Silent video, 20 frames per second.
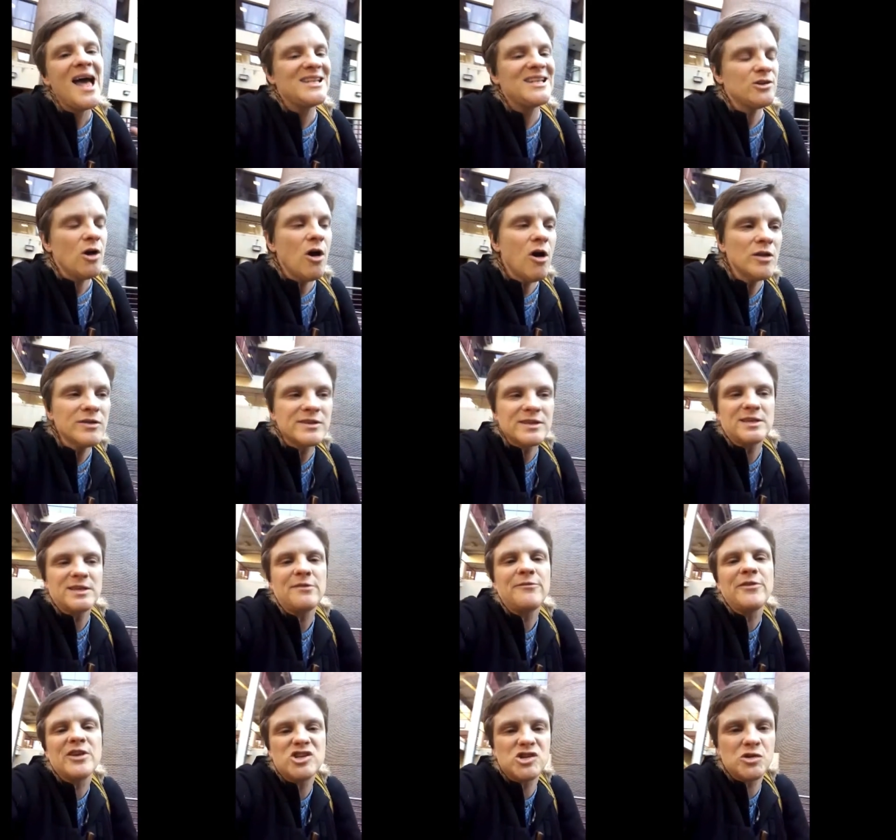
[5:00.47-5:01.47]
adult
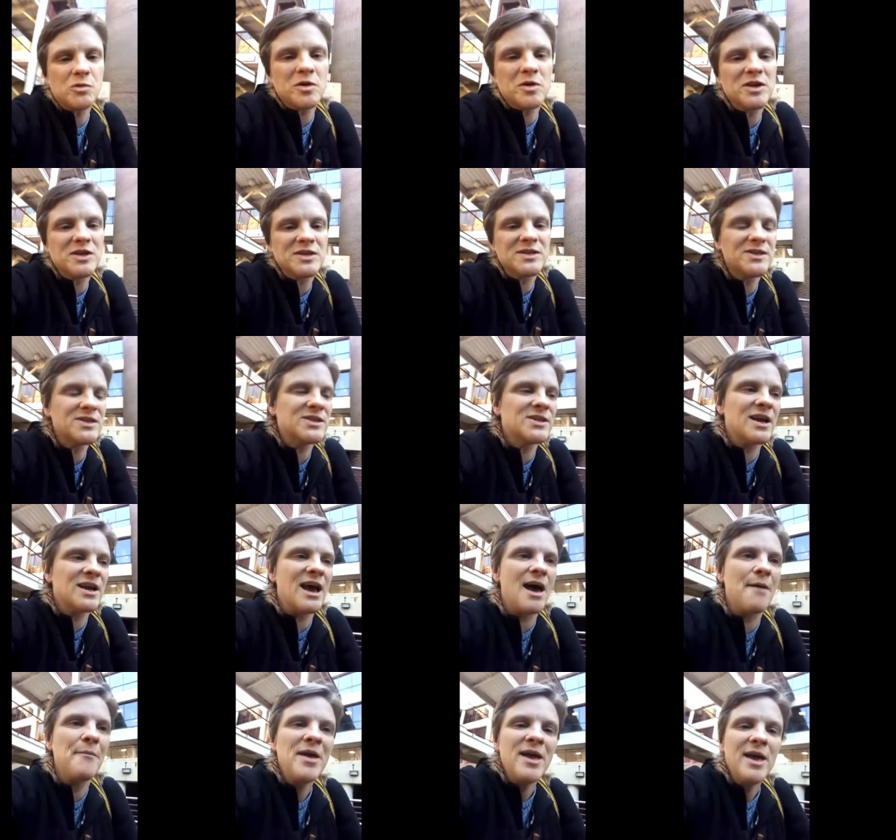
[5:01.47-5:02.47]
individuals,
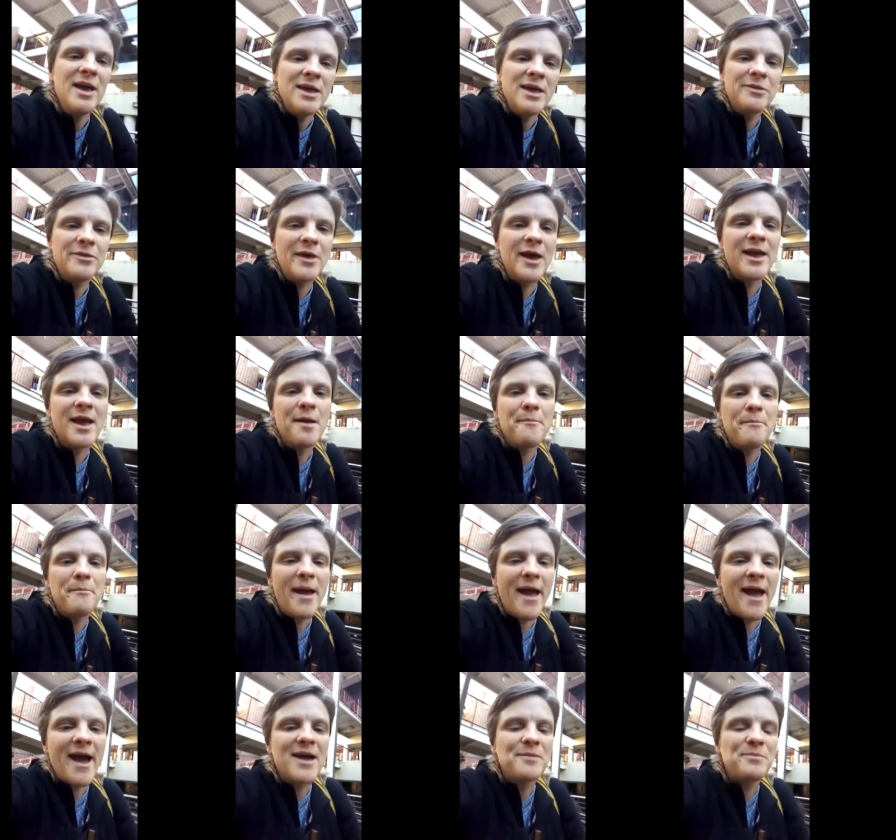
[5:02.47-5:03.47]
uh, they get
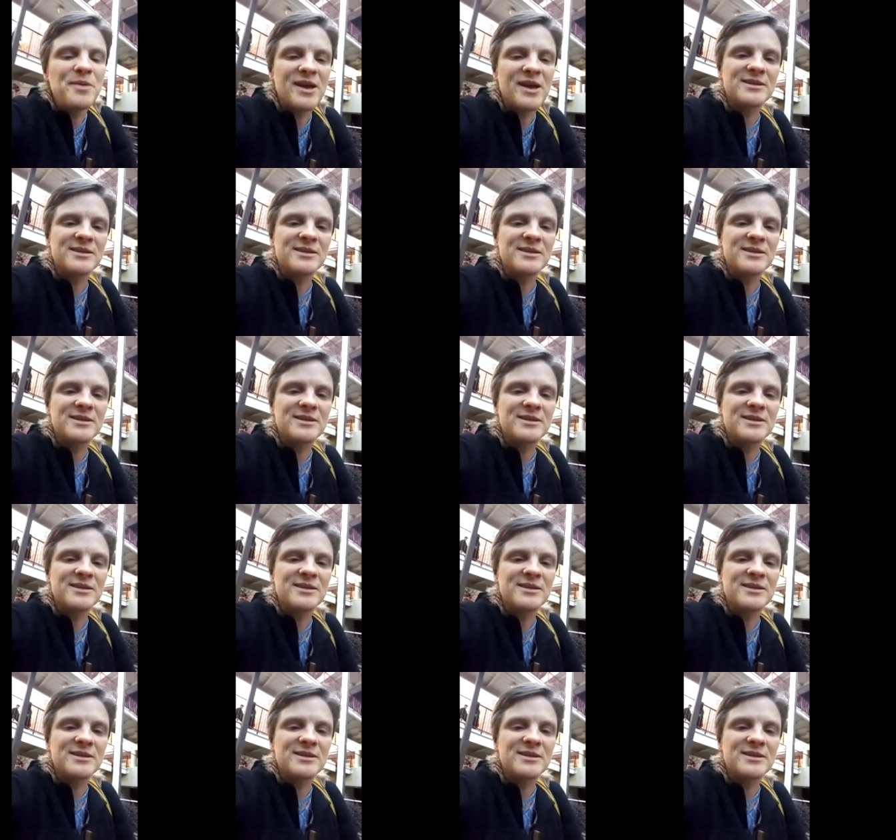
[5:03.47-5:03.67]
mad